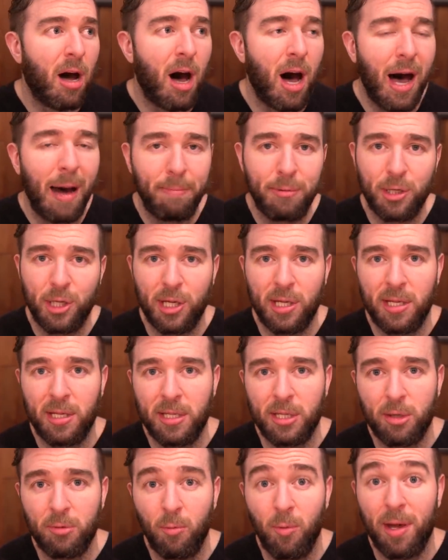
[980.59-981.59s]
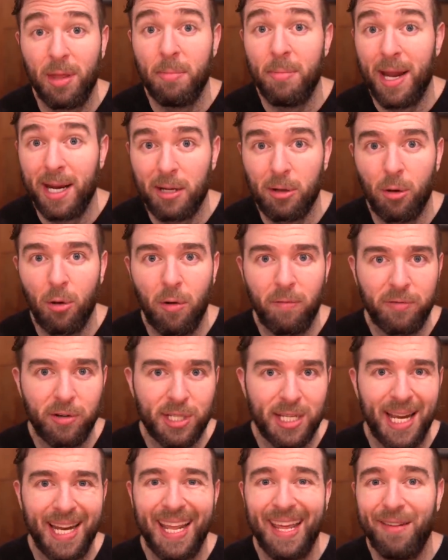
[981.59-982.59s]
options with medical
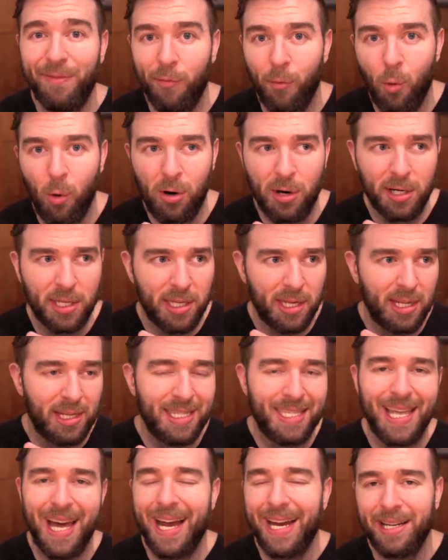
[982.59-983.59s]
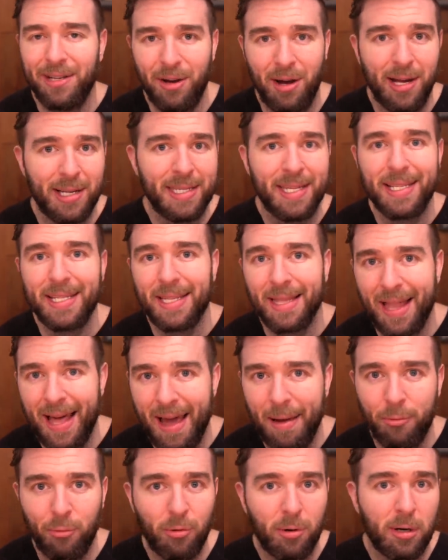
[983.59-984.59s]
oversight if warranted, diagnostics,
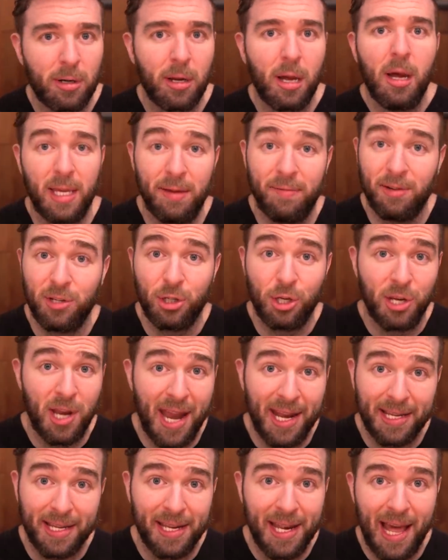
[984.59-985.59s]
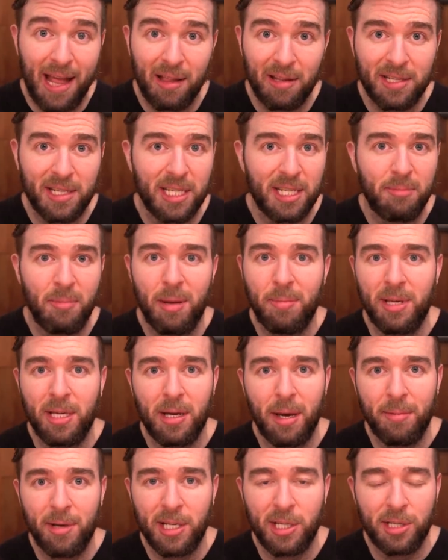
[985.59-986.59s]
lab work, even genetic analysis may be
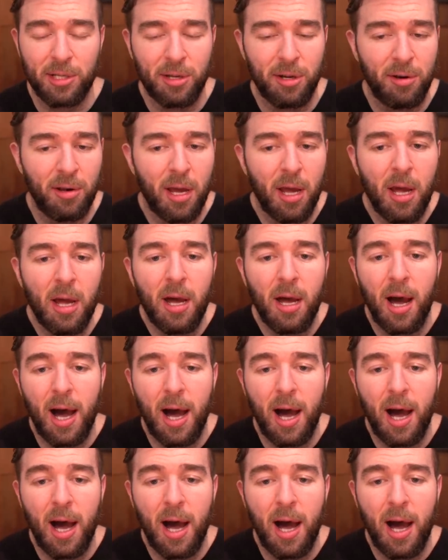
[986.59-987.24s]
coming soon.